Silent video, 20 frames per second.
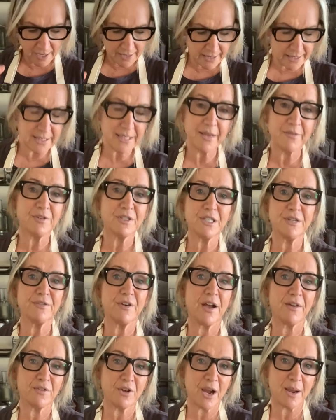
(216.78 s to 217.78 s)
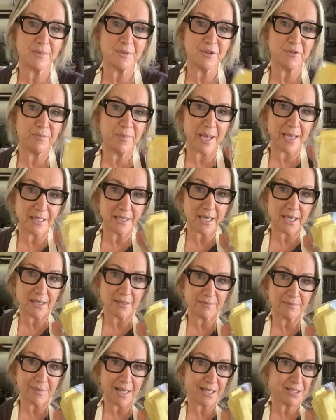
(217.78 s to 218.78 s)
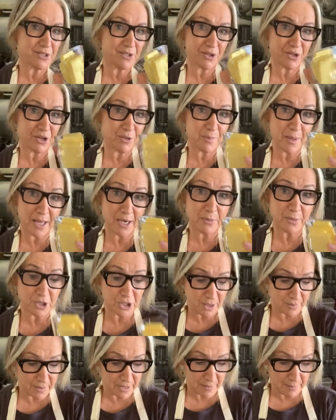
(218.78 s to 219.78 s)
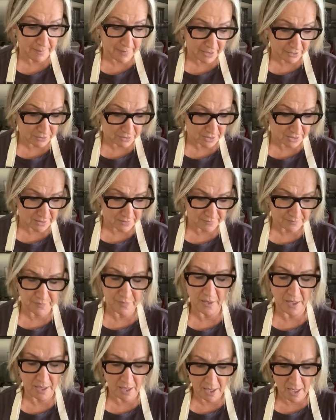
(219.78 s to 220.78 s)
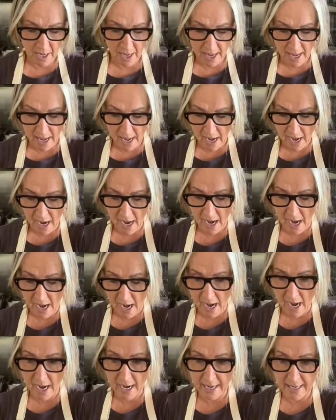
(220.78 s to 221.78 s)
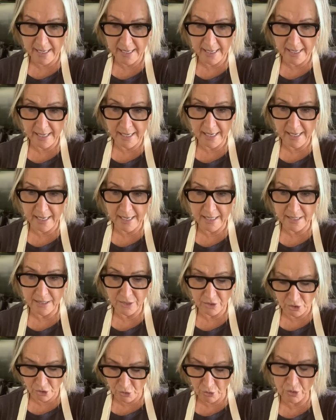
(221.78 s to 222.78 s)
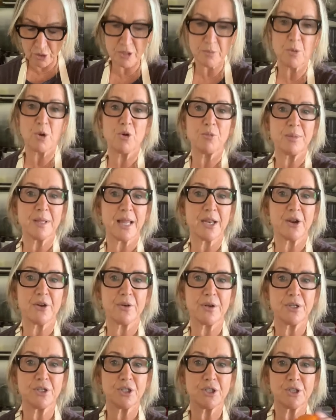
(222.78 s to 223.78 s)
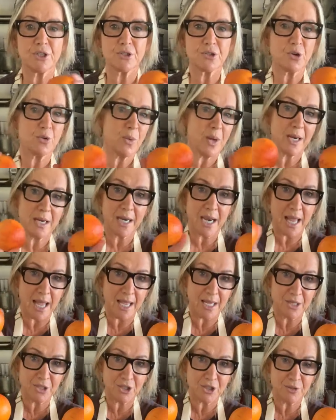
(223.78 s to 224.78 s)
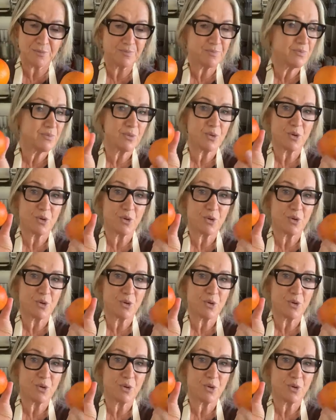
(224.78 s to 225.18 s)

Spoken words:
I need 75 grams of butter, unsalted butter, which I'm going to melt. I need 2 small blood oranges, or one large